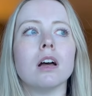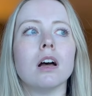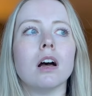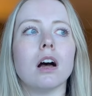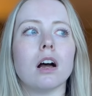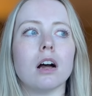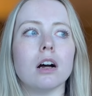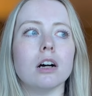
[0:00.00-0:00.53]

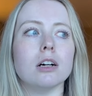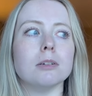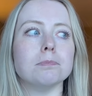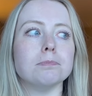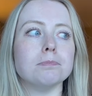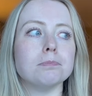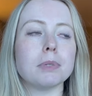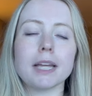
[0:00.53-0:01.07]

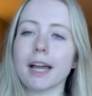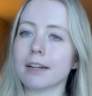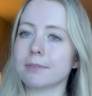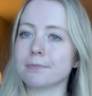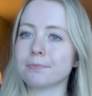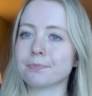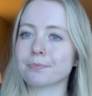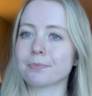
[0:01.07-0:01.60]
but yeah.
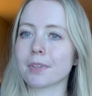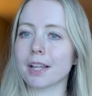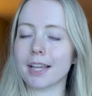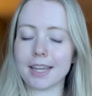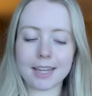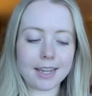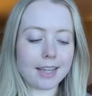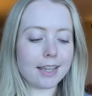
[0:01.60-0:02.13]

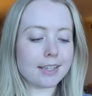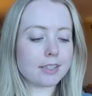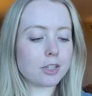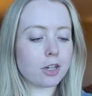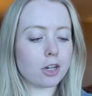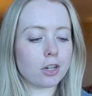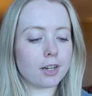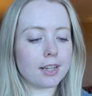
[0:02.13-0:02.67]
It is
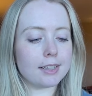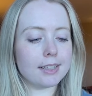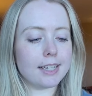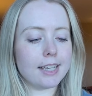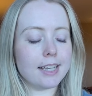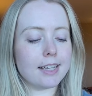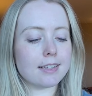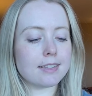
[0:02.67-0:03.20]

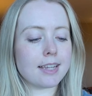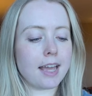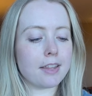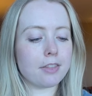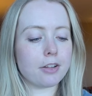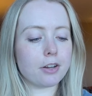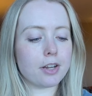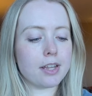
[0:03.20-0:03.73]
currently
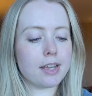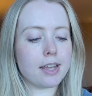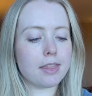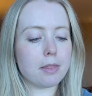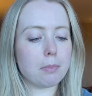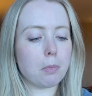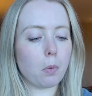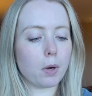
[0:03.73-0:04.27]
10:30
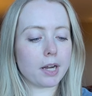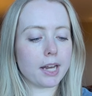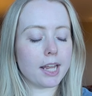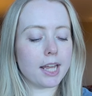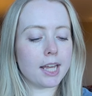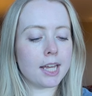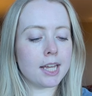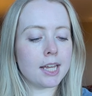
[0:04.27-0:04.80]
in the
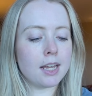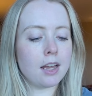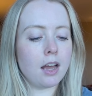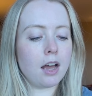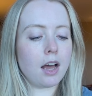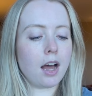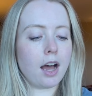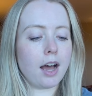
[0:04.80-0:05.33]
morning.
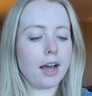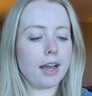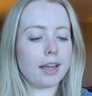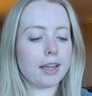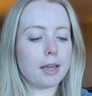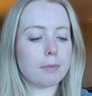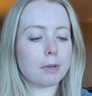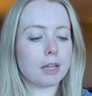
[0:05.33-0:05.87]

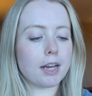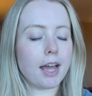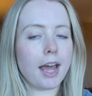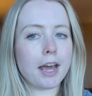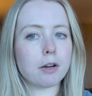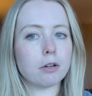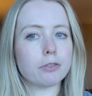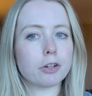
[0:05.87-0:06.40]
I am gonna
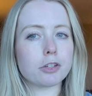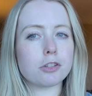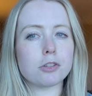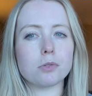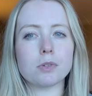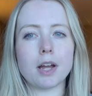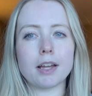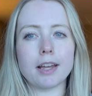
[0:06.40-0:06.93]
head over
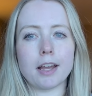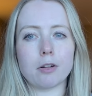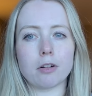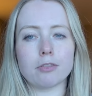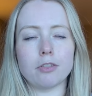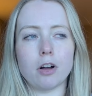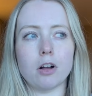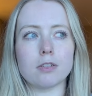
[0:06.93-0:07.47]
to Niagara
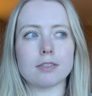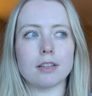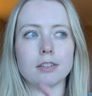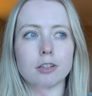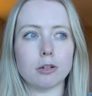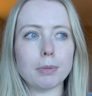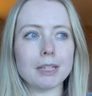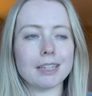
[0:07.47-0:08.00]
Falls a
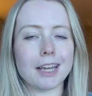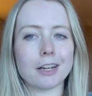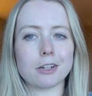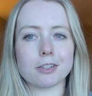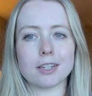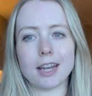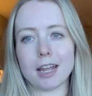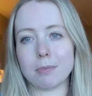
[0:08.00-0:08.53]
little bit later
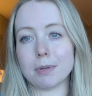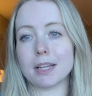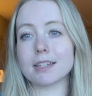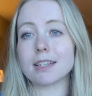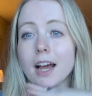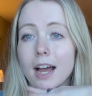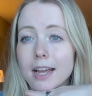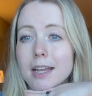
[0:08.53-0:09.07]
today
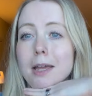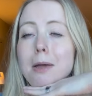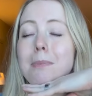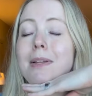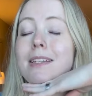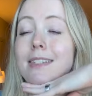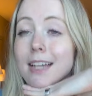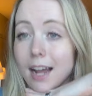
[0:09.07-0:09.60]
because I
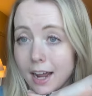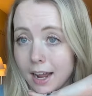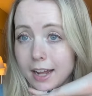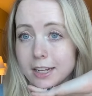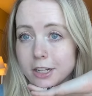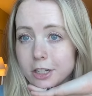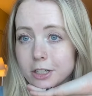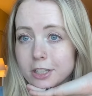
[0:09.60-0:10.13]
am
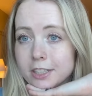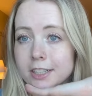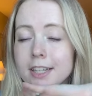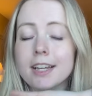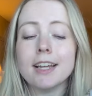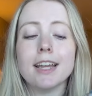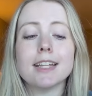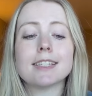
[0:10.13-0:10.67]
tired.
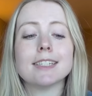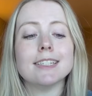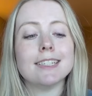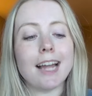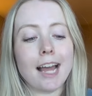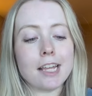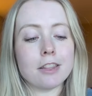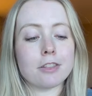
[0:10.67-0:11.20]
It's
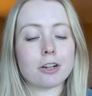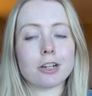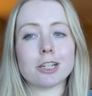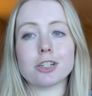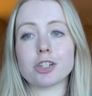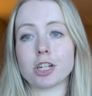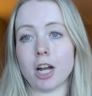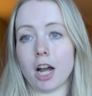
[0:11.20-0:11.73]
9:30
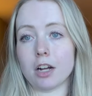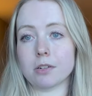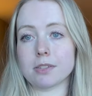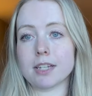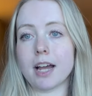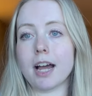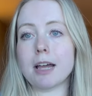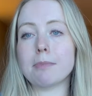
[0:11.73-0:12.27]
Chicago
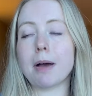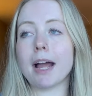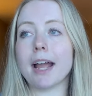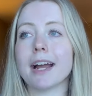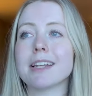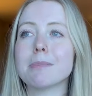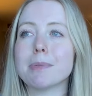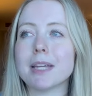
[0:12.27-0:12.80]
time. I
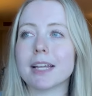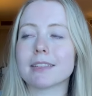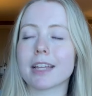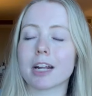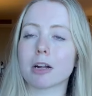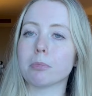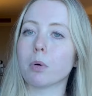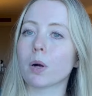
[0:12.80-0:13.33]
had to be at the
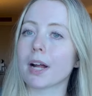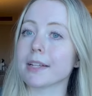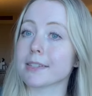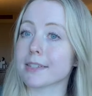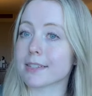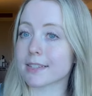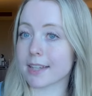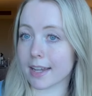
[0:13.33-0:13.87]
airport at
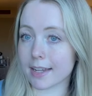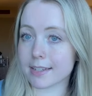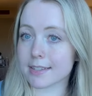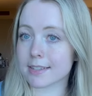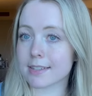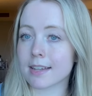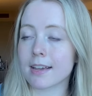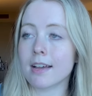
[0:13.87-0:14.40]

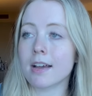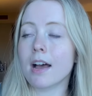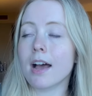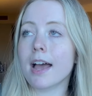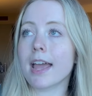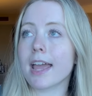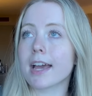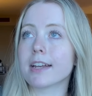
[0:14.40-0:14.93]
6,
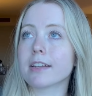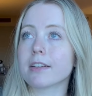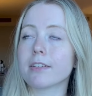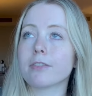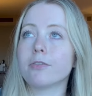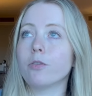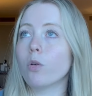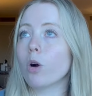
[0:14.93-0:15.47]
and
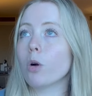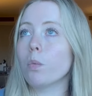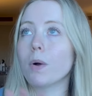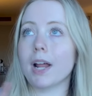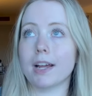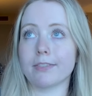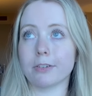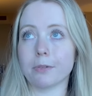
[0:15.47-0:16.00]
for
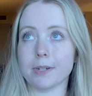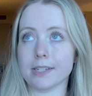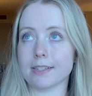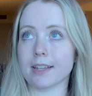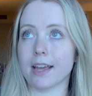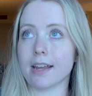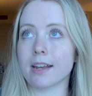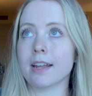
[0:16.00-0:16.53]
whatever
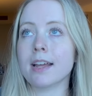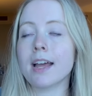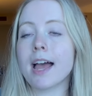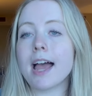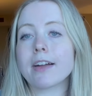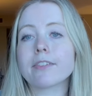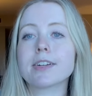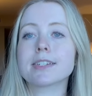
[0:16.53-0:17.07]
reason,
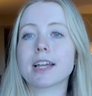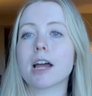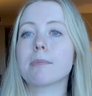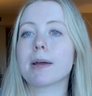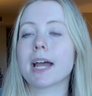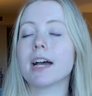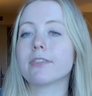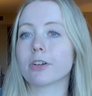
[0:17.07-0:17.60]
every time
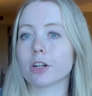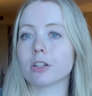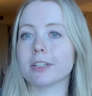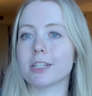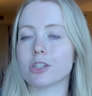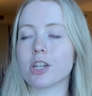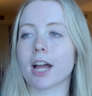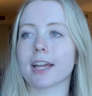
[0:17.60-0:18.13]
I have
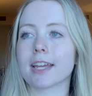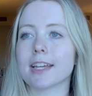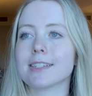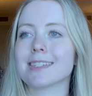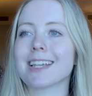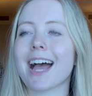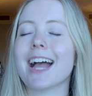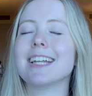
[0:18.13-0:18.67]
early
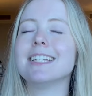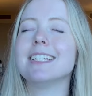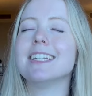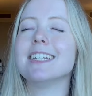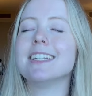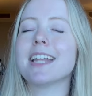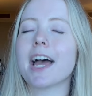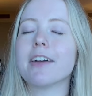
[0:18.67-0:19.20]
check-ins, I
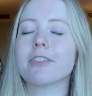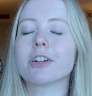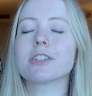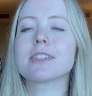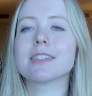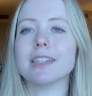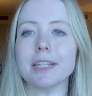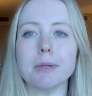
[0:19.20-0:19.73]
never
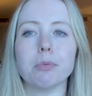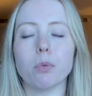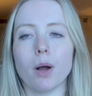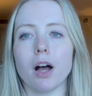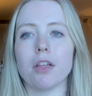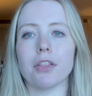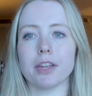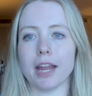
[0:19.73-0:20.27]
sleep
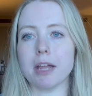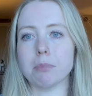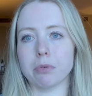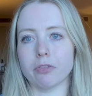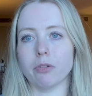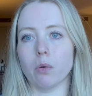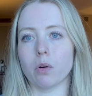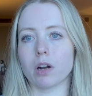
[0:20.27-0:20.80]
well the night
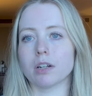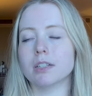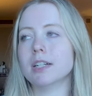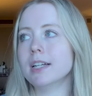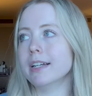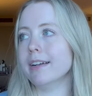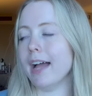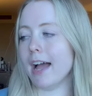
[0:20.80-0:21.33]
before,
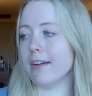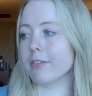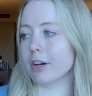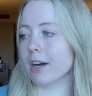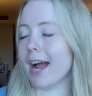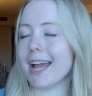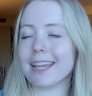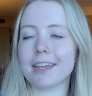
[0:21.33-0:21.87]

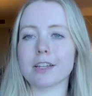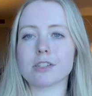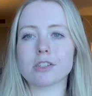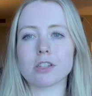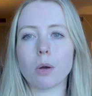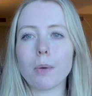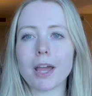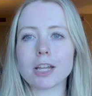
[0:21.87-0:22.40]
ever. I get
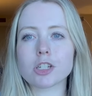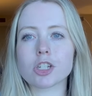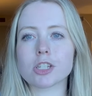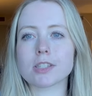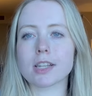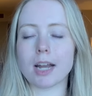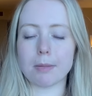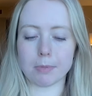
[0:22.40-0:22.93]
so anxious
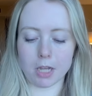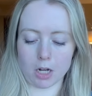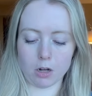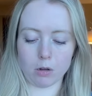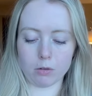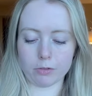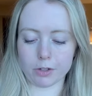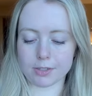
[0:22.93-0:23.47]
that I'm gonna
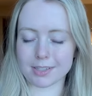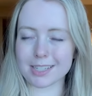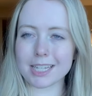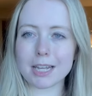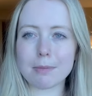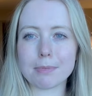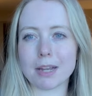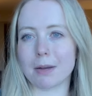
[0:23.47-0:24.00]

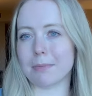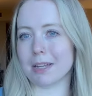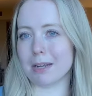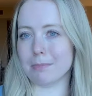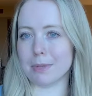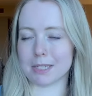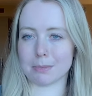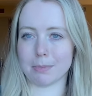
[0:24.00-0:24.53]
oversleep, that I'm gonna
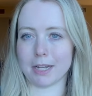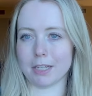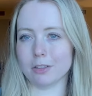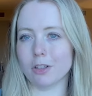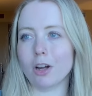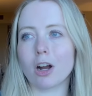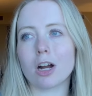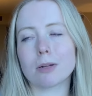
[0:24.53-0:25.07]
miss my
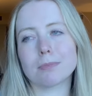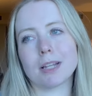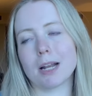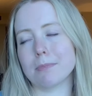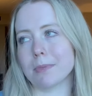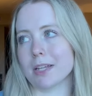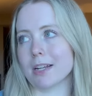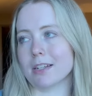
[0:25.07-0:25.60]
alarm, that
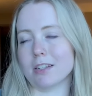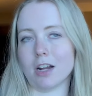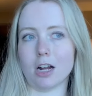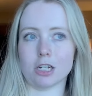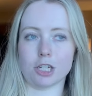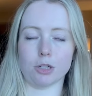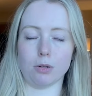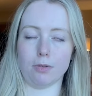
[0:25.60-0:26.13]
I'm gonna
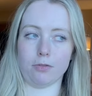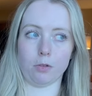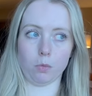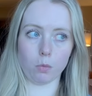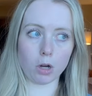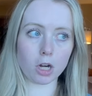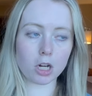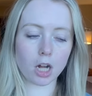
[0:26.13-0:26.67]
not show up for
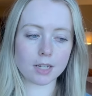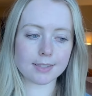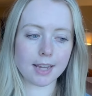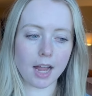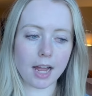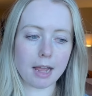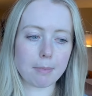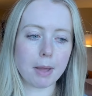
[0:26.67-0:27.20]
work on
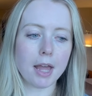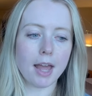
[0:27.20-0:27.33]
time.